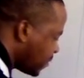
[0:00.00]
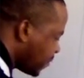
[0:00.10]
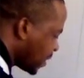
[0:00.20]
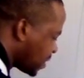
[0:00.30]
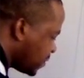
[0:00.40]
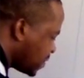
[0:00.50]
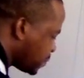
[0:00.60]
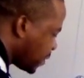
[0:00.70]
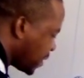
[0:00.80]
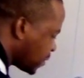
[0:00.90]
Effective
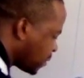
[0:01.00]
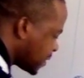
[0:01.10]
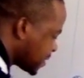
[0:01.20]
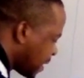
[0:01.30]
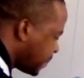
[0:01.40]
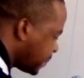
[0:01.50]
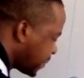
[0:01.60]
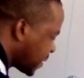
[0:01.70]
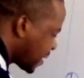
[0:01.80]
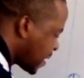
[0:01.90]
is product over sum.
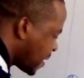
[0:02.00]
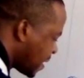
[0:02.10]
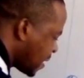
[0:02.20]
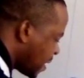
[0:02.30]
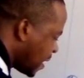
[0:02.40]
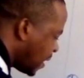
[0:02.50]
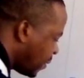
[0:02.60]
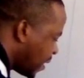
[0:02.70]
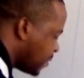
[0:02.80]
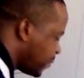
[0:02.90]

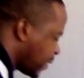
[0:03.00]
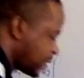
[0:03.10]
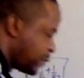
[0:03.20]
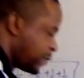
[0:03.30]
Our effective